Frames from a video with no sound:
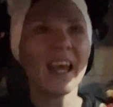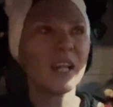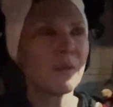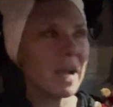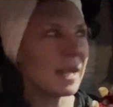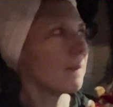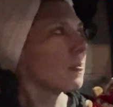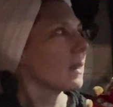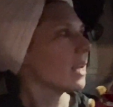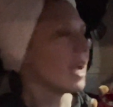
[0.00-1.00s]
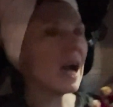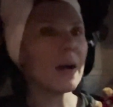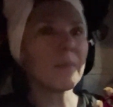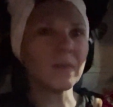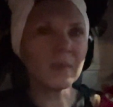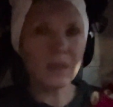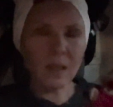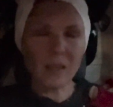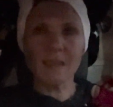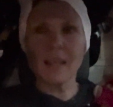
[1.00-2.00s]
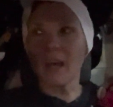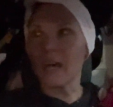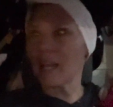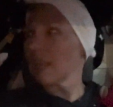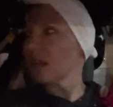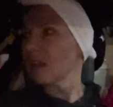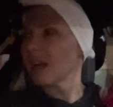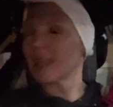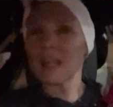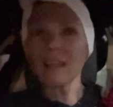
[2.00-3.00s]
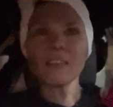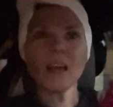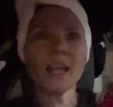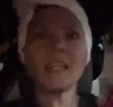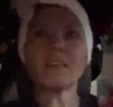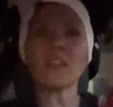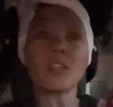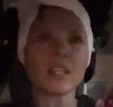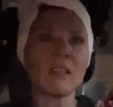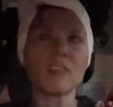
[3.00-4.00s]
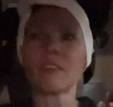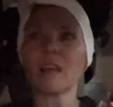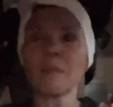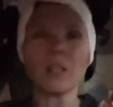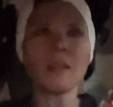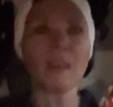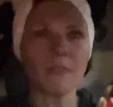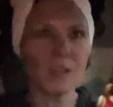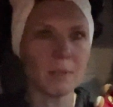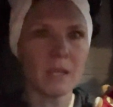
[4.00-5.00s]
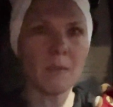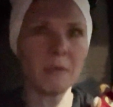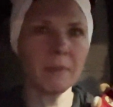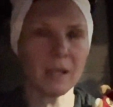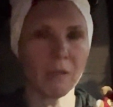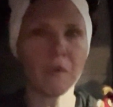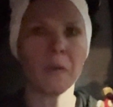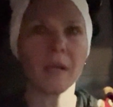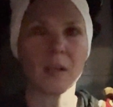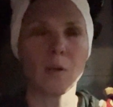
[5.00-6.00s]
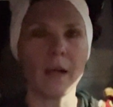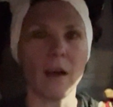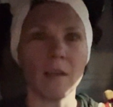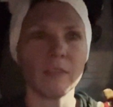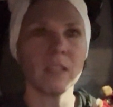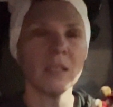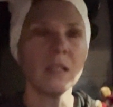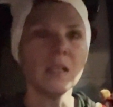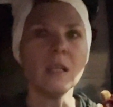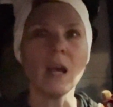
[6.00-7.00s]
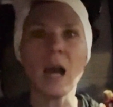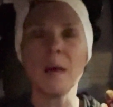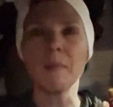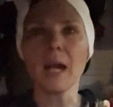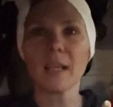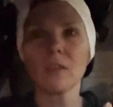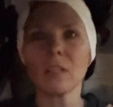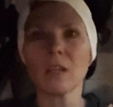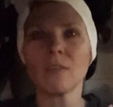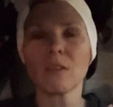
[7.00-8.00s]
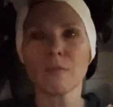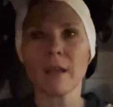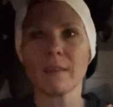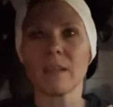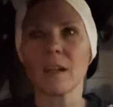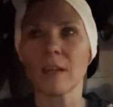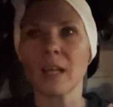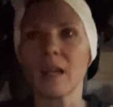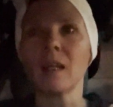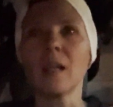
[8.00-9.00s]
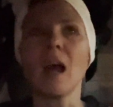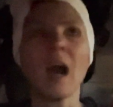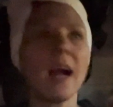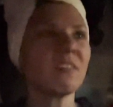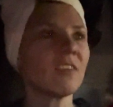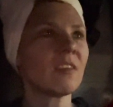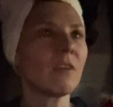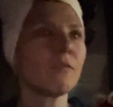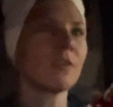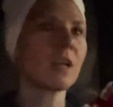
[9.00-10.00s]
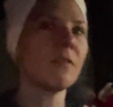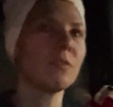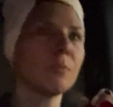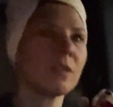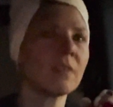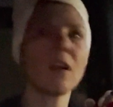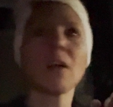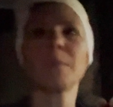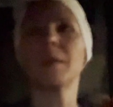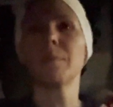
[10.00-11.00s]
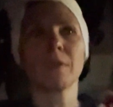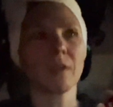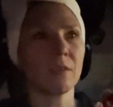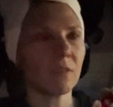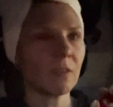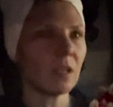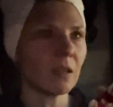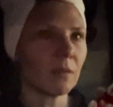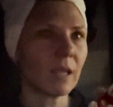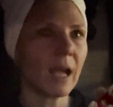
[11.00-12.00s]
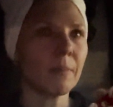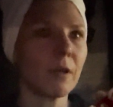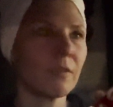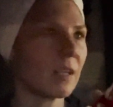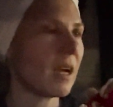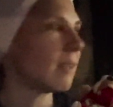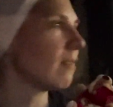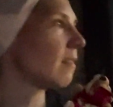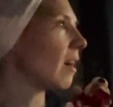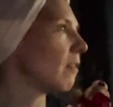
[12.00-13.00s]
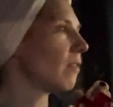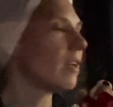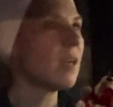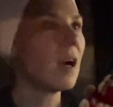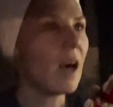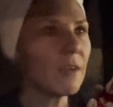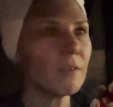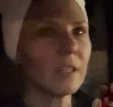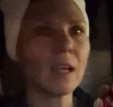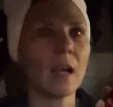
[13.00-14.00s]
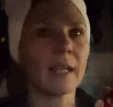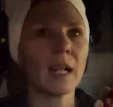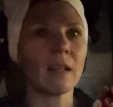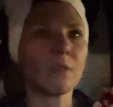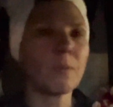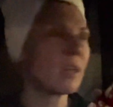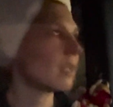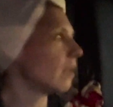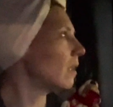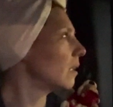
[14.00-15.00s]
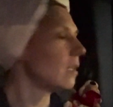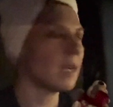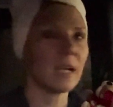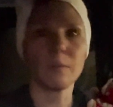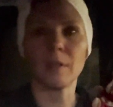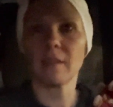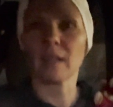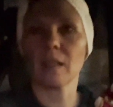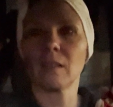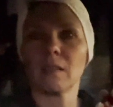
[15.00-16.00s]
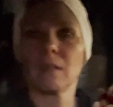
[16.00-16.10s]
anyway, um, yeah, and I, I guess I need to look into because I'm going to definitely be coming back through here quite often. Um, I could go to the rest area. I just don't feel comfortable because there are people that, you know, camp overnight and stuff. I really can't get out of this parking lot. Hang on one second.